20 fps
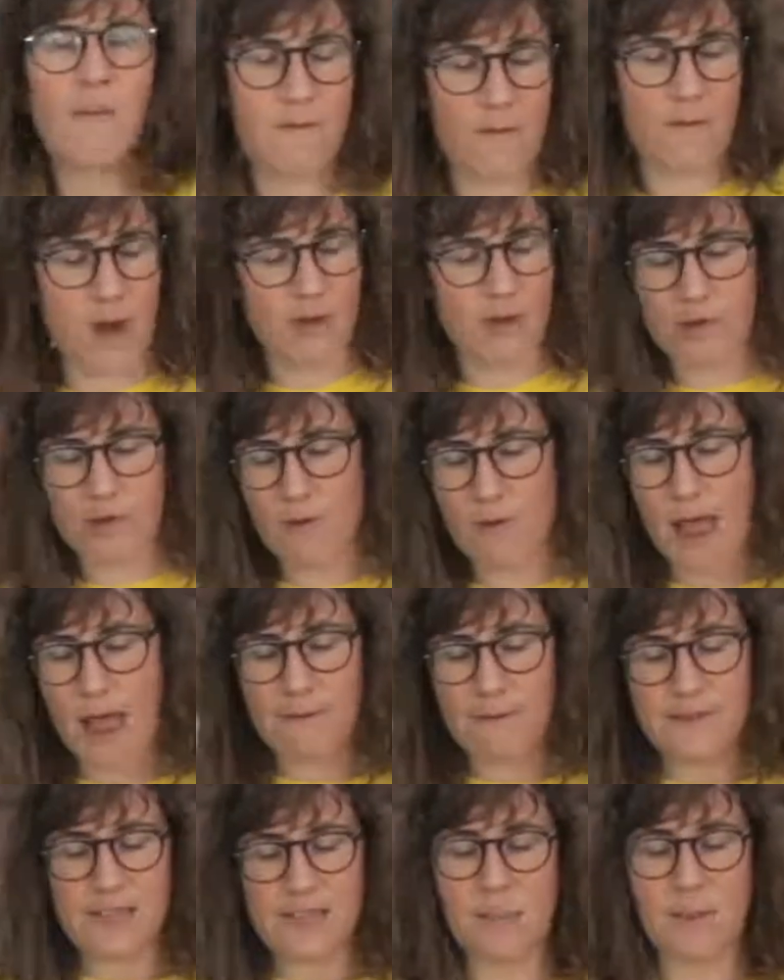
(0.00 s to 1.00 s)

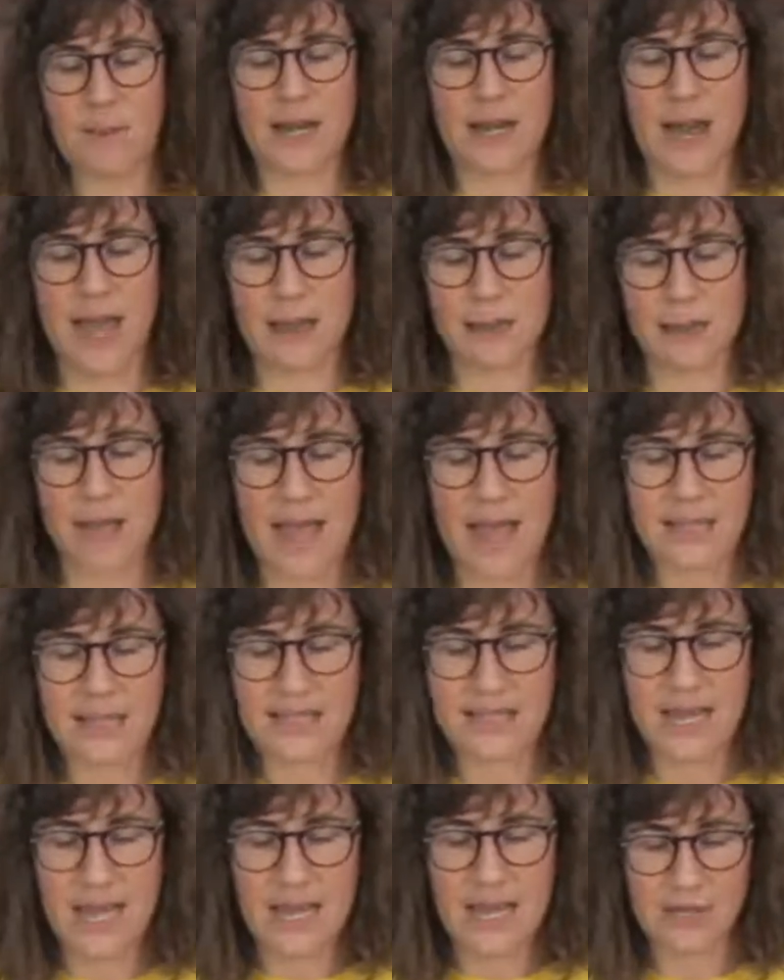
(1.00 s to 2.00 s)
photograph, something like that
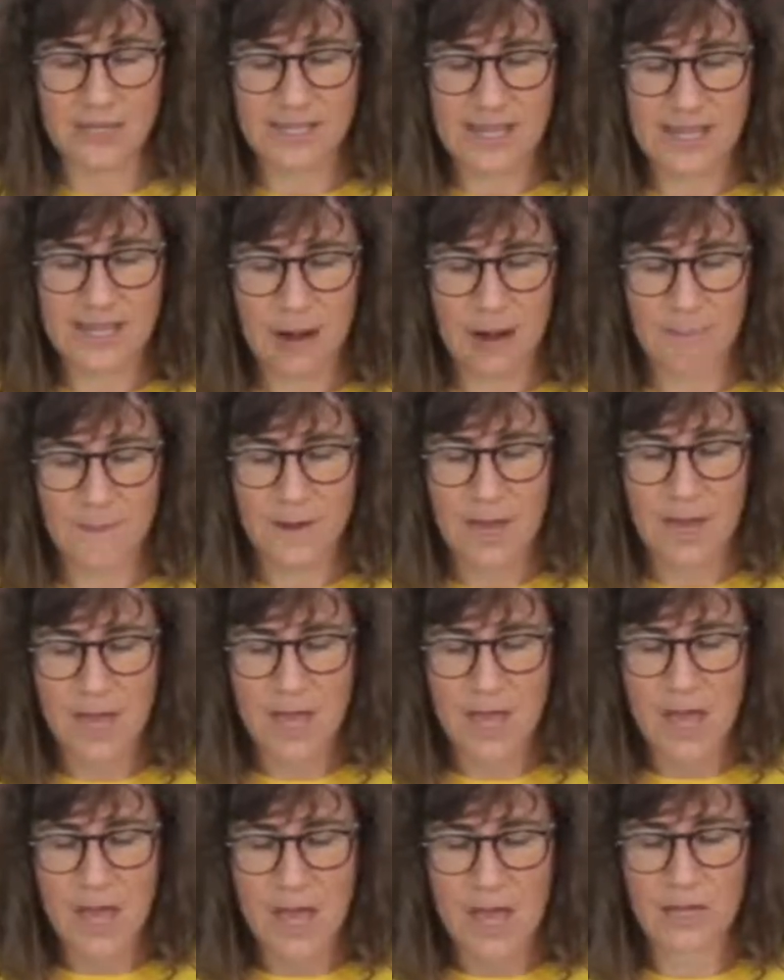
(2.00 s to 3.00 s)
to get yourself
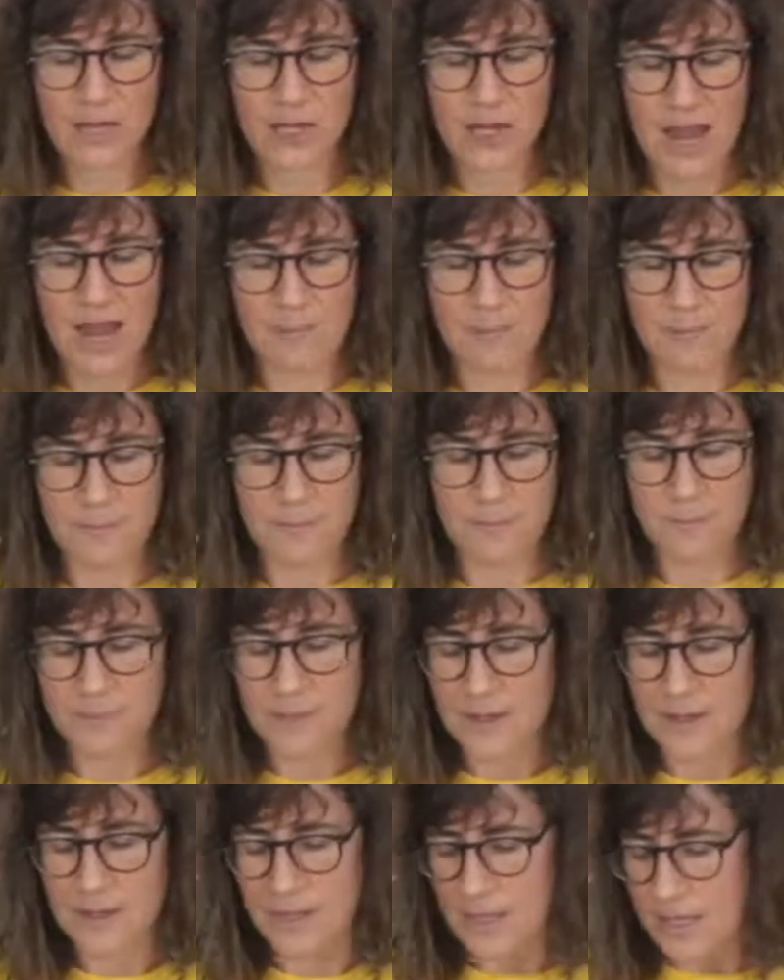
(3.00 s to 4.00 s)
a shape.
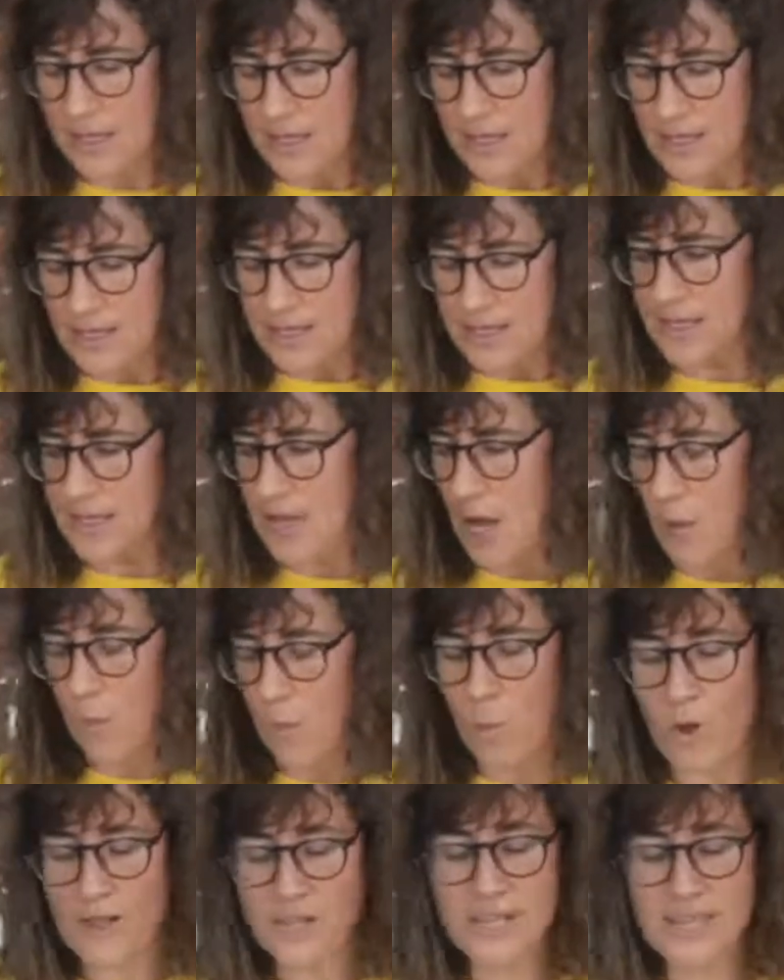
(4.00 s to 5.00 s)
So
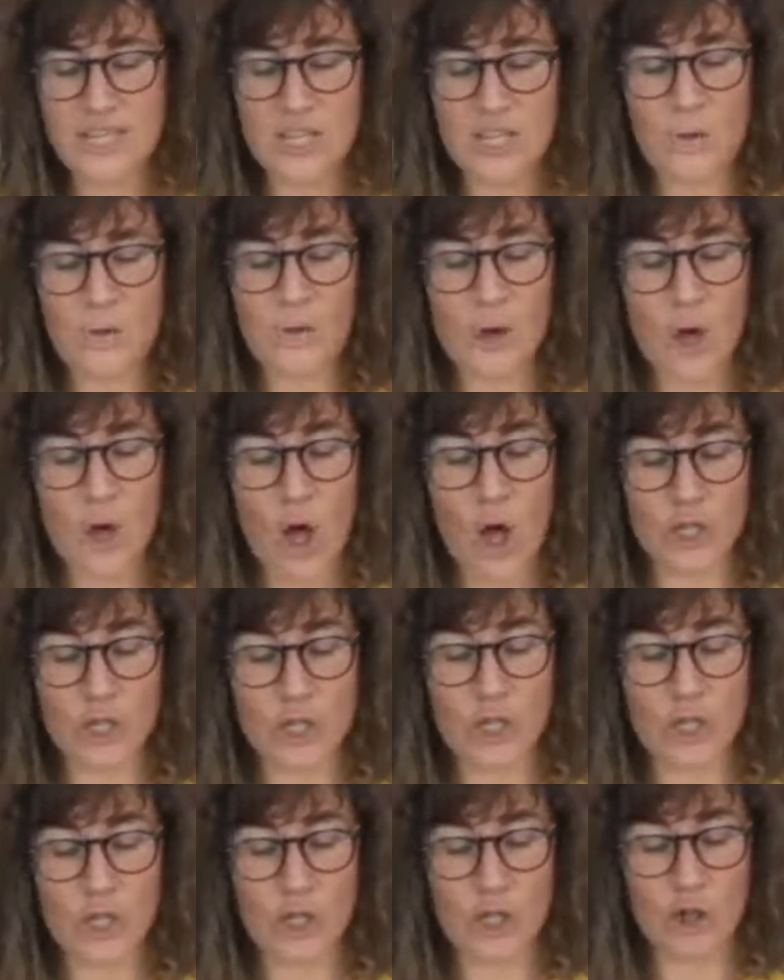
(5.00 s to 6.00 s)
once you've
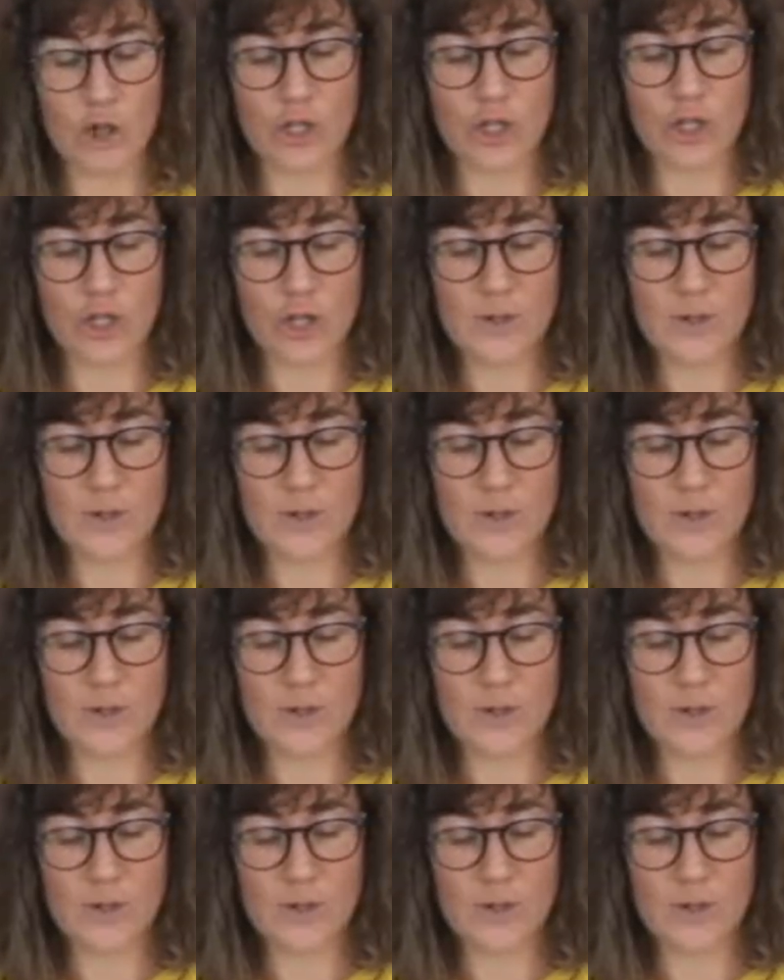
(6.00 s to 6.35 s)
got your two